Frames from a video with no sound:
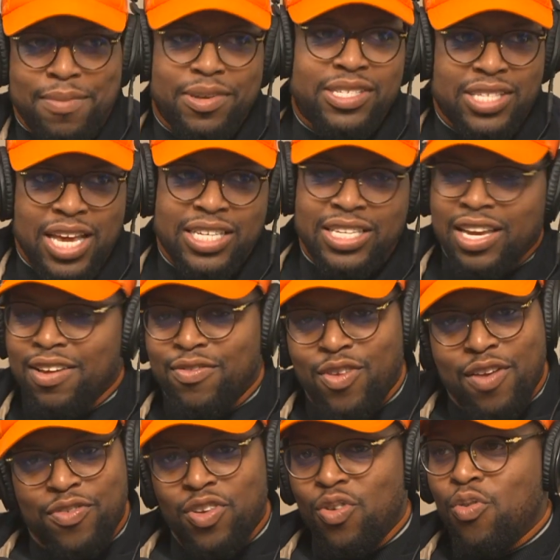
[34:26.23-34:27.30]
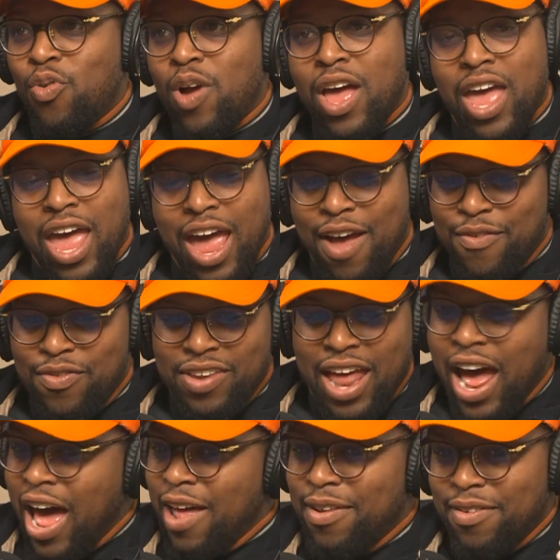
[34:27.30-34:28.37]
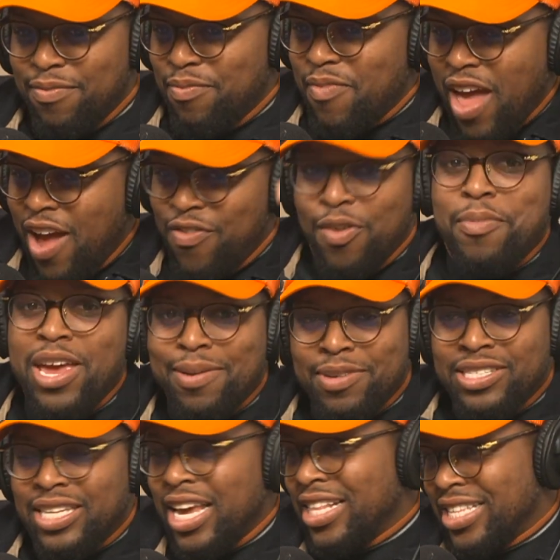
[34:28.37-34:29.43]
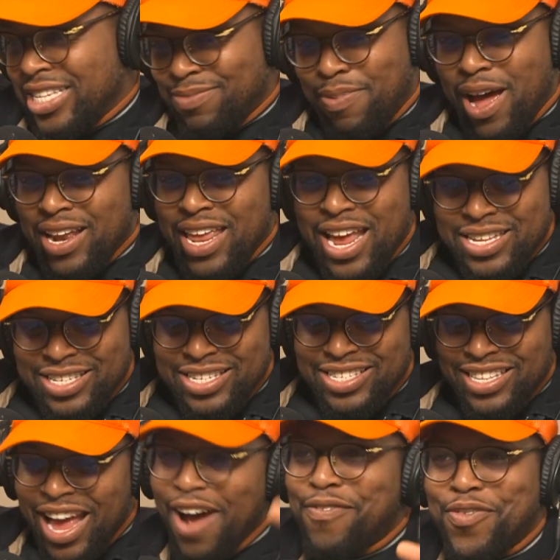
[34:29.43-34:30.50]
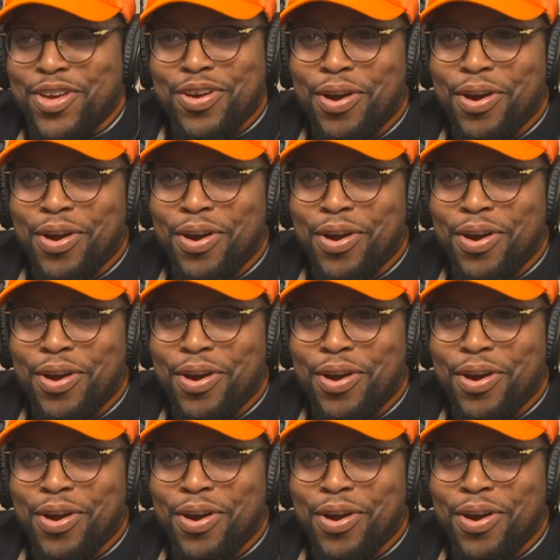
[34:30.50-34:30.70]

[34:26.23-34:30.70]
mistakes. Like if you have not ever made a mistake, this podcast is not for you.